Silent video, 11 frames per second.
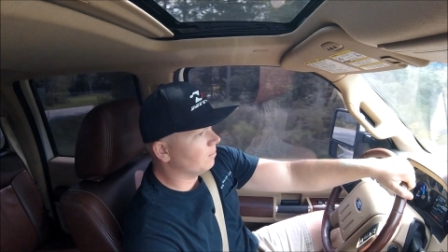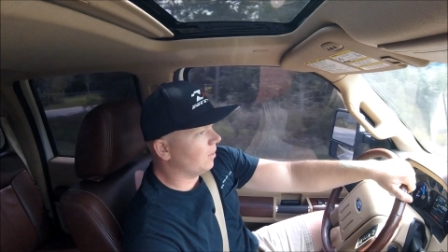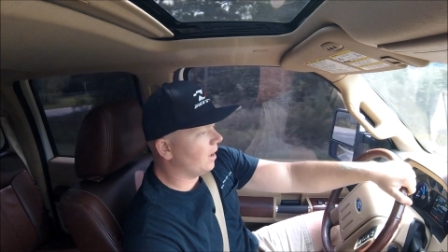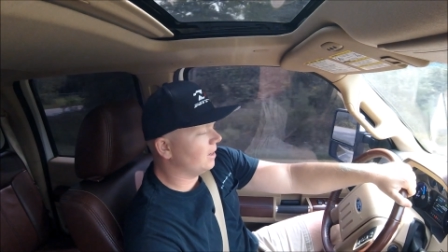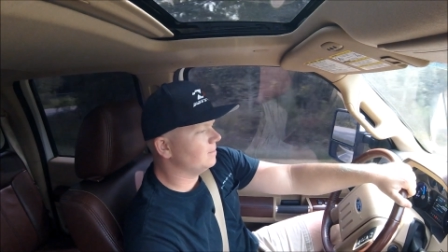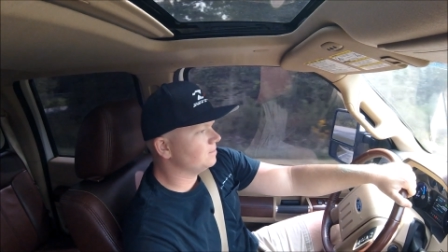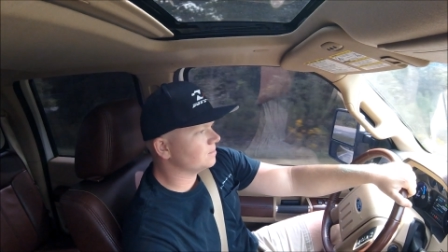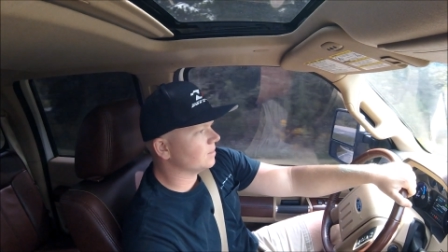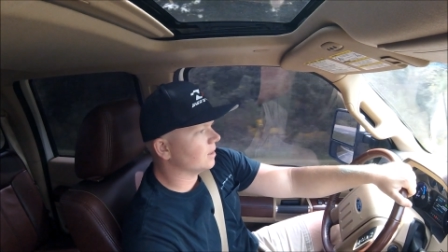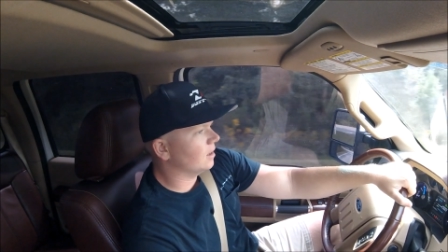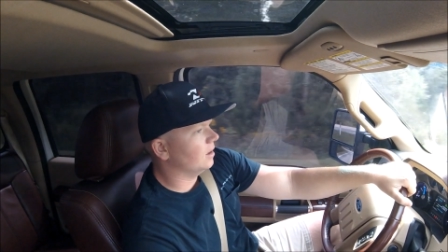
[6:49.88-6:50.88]
But
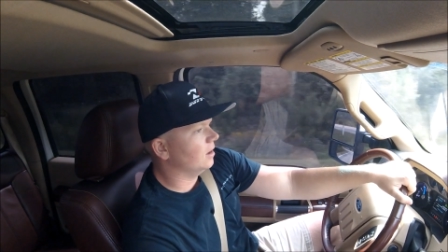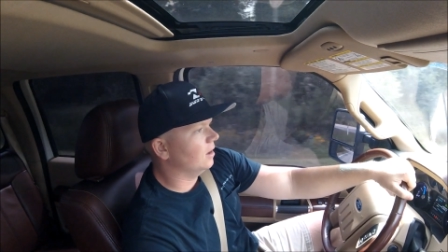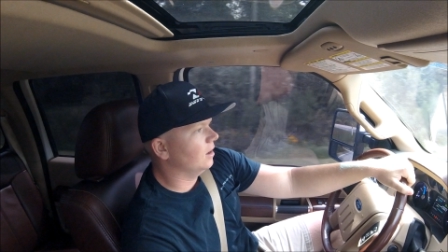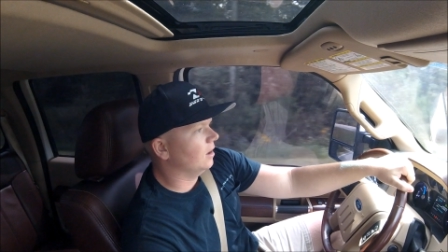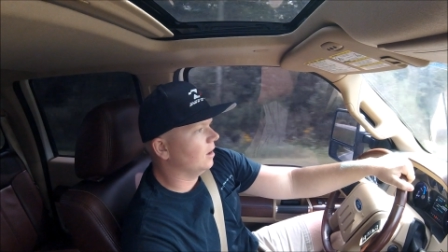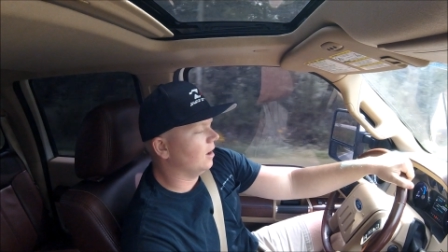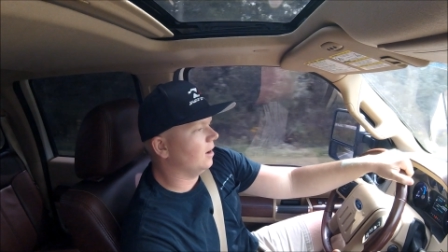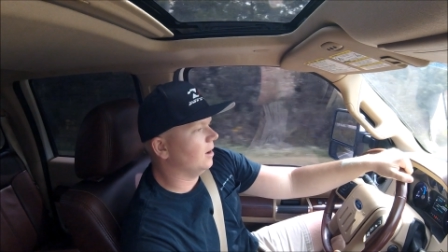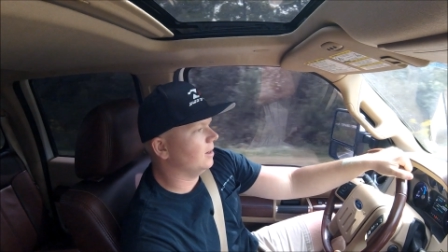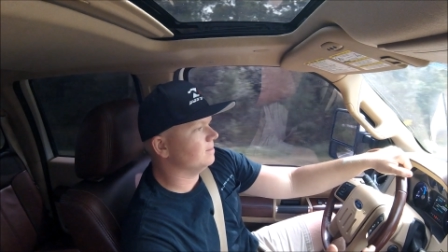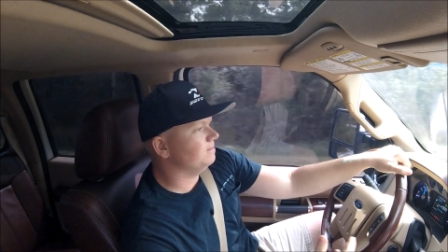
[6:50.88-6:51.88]

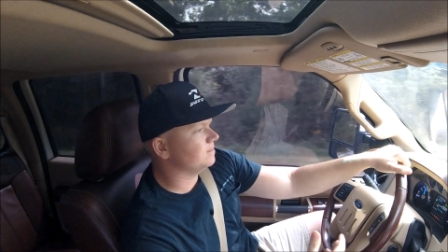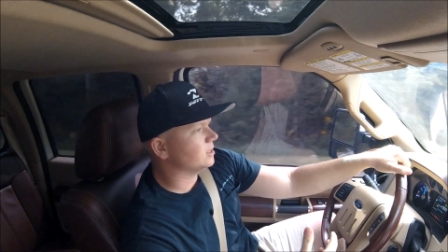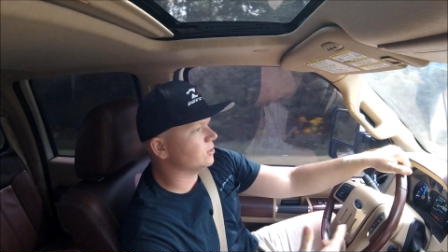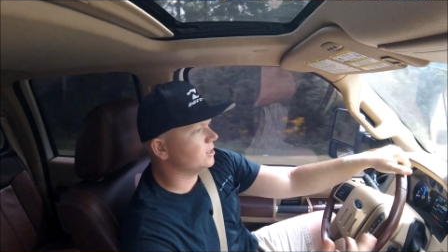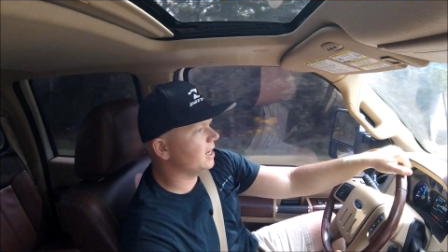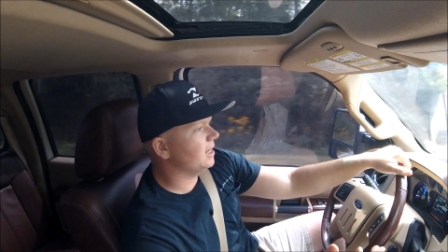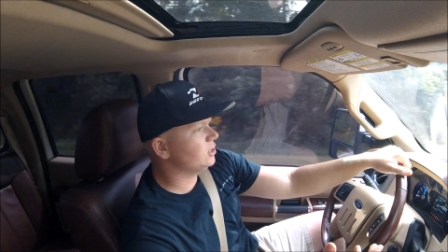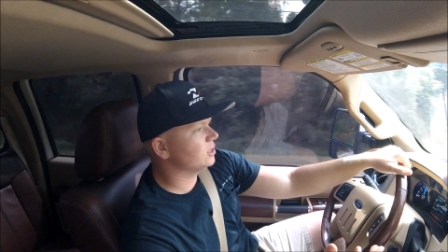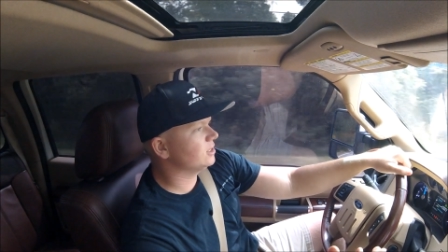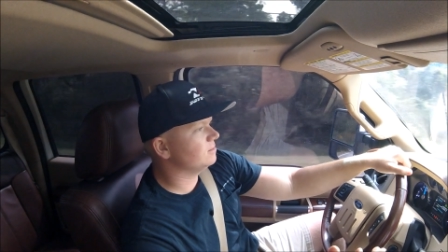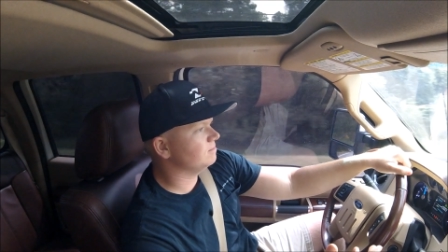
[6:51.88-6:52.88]
to 10
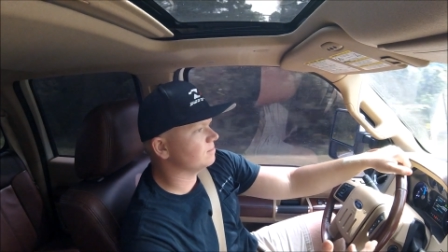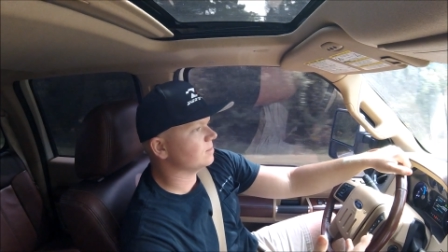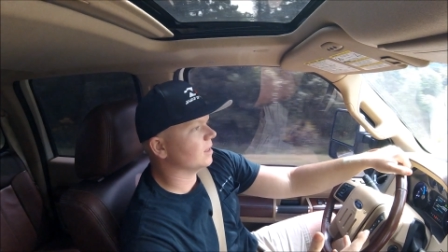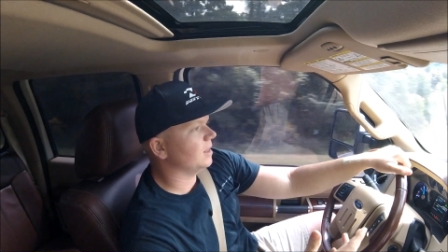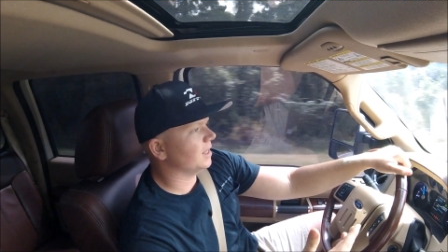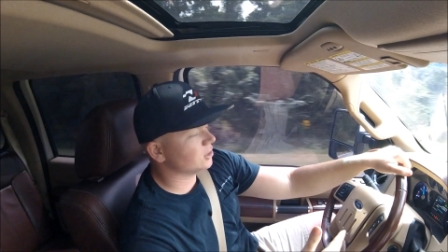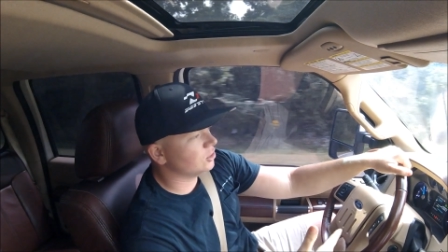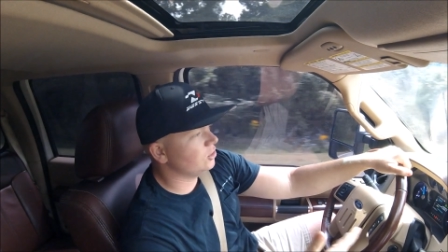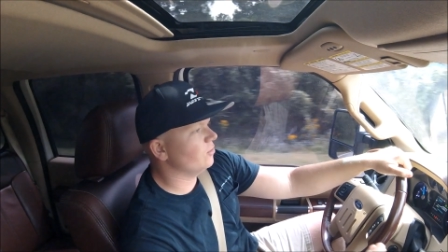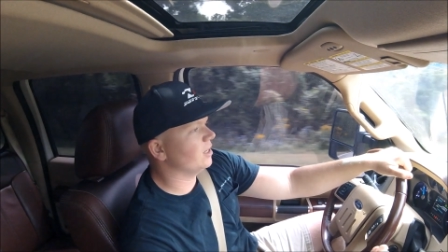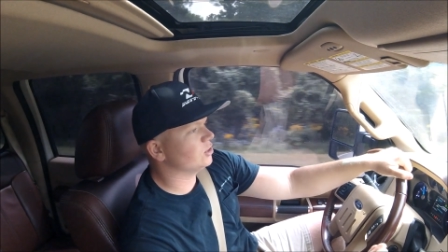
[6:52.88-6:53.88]
inches, that's a
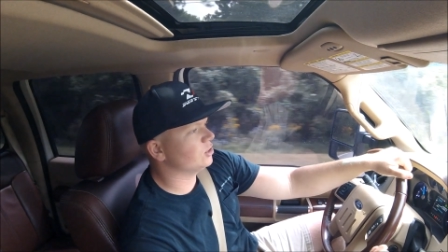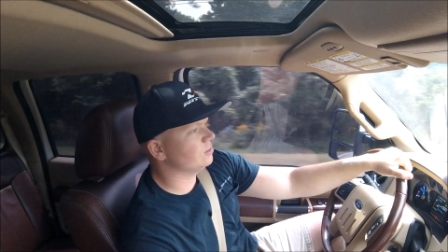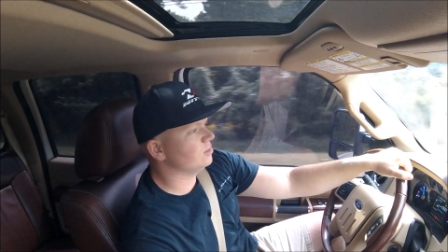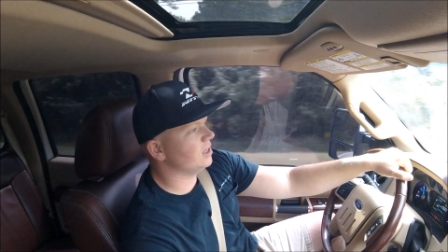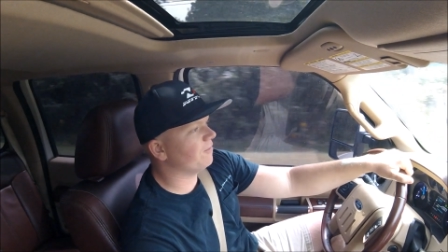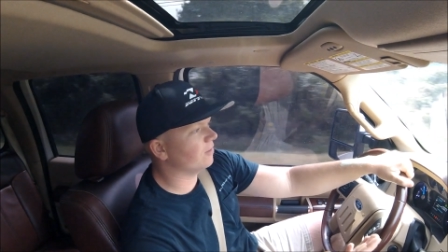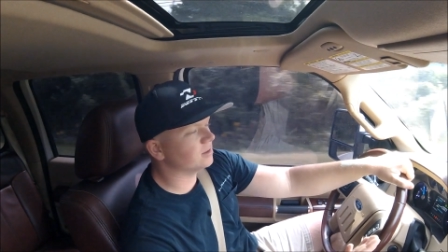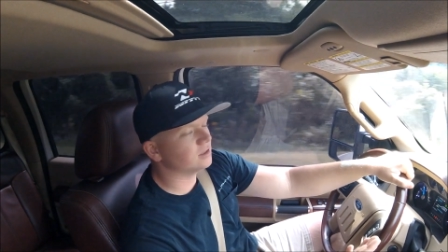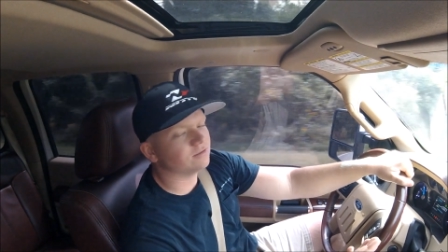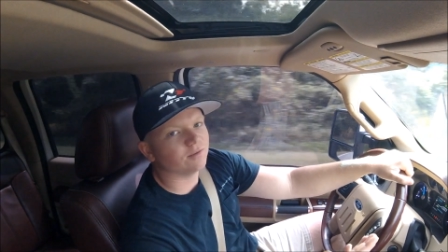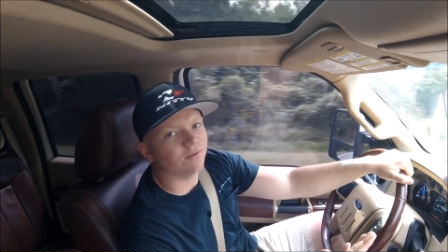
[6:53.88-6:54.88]
2-inch
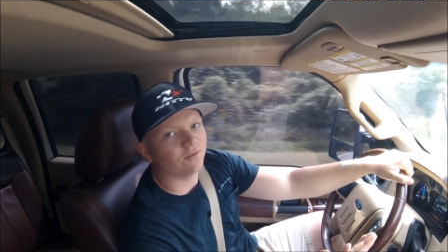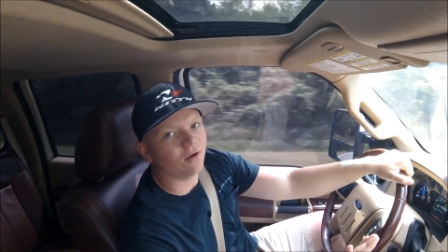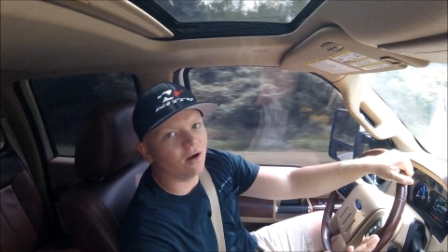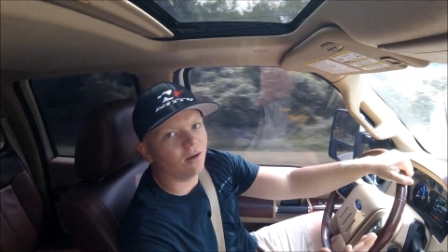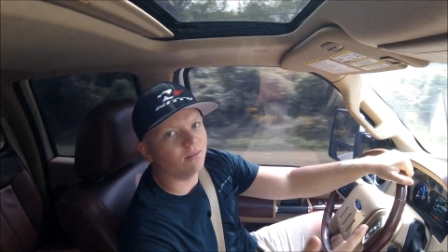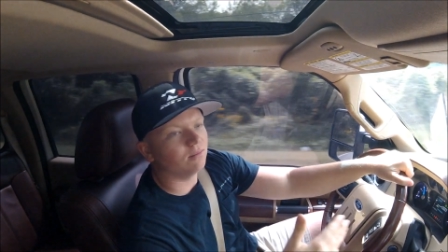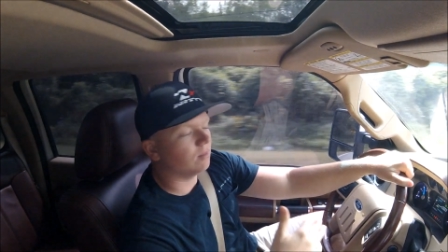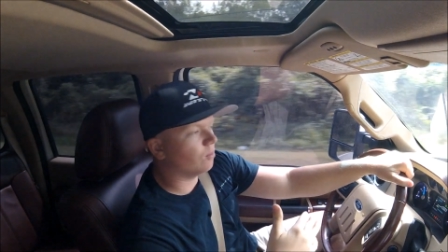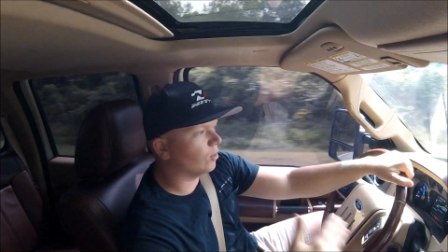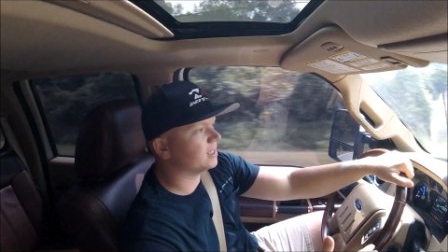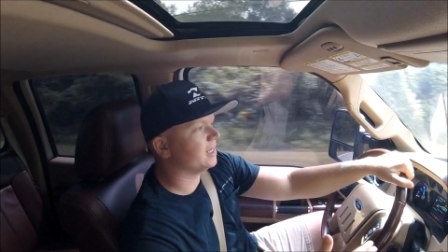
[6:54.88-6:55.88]
difference
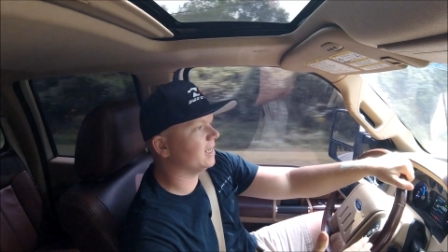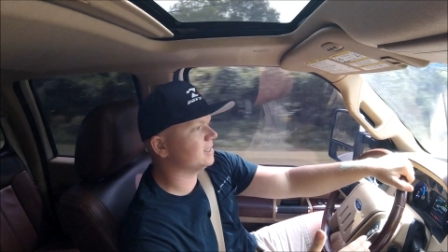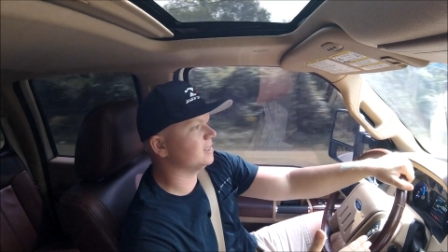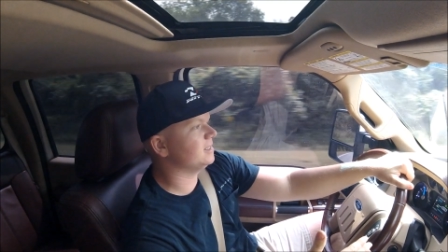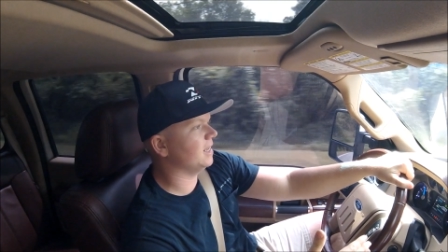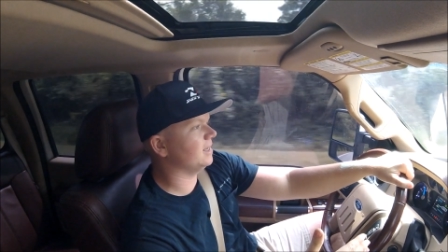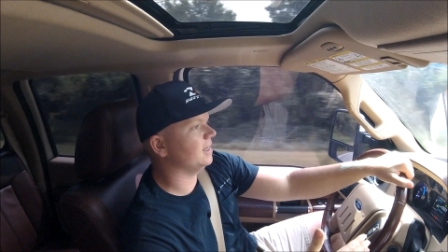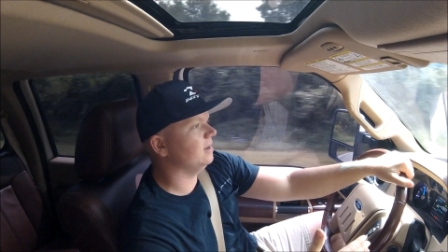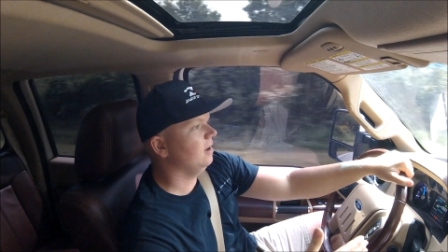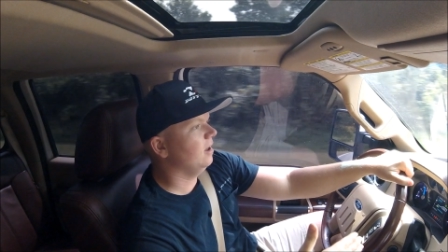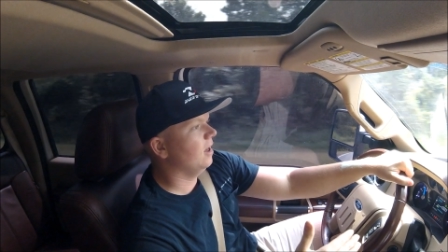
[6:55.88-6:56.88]
from what the kit's intended.